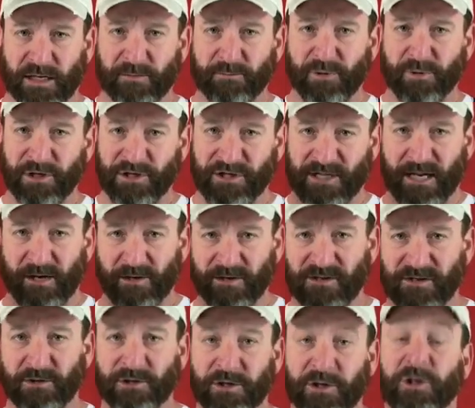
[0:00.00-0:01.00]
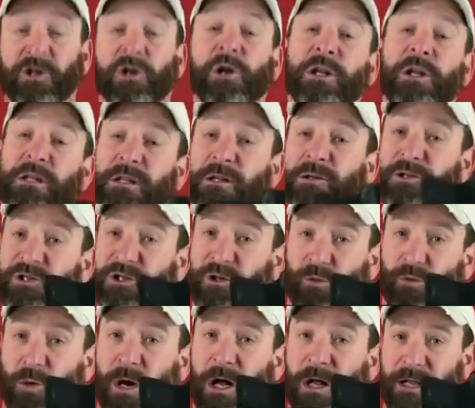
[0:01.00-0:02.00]
get pushed out. So you could lose
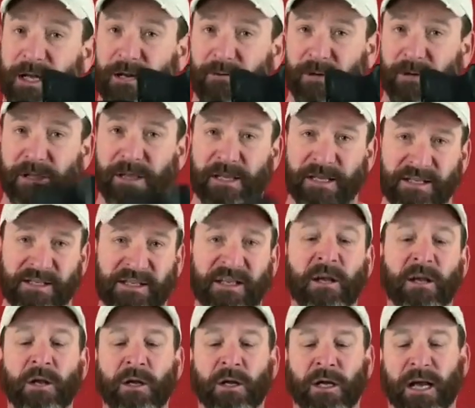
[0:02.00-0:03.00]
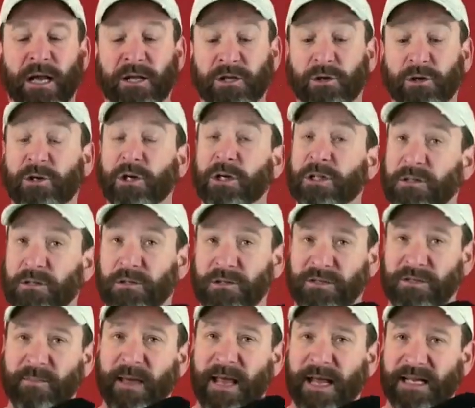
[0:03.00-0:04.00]
your wallet with this, and you could
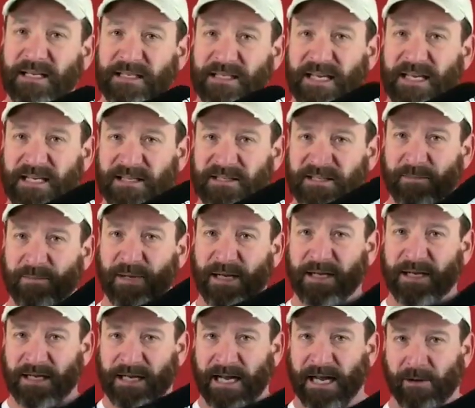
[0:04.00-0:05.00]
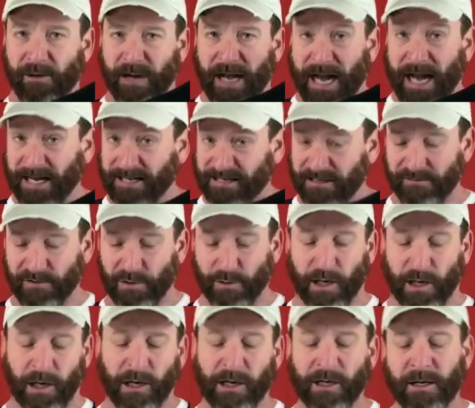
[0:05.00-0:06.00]
lose magazines, depending how active you
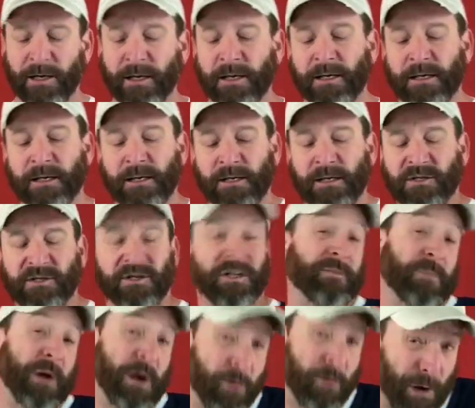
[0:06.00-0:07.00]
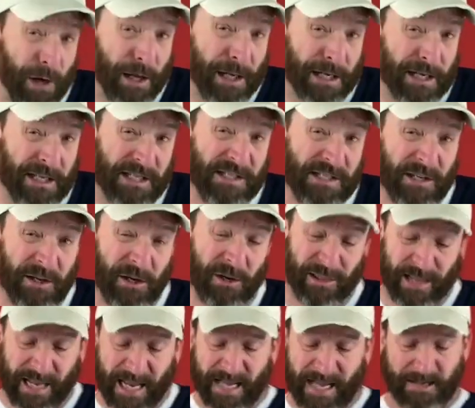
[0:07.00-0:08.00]
are. So you might want to consider
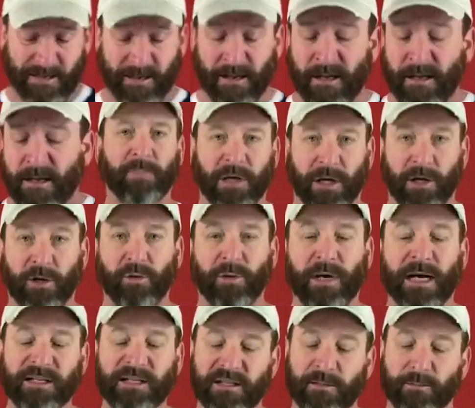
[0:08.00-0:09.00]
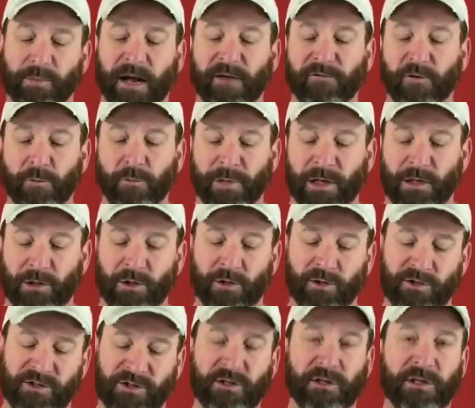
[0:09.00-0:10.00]
that. But otherwise, the Bravo belt
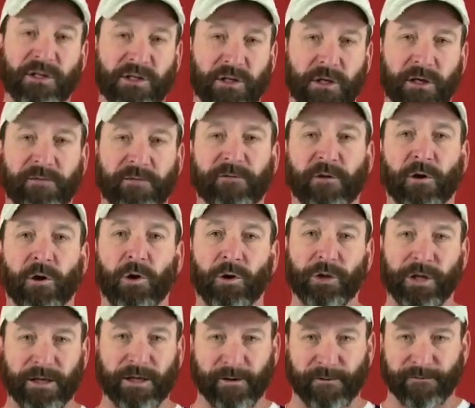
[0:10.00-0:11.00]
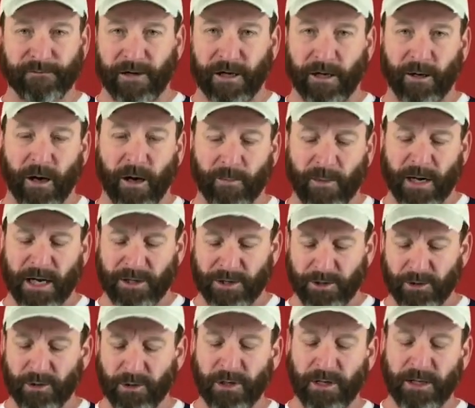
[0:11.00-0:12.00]
holster is good for holding your firearm on
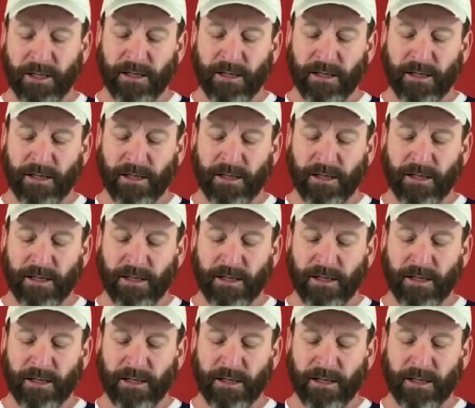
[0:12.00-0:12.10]
you.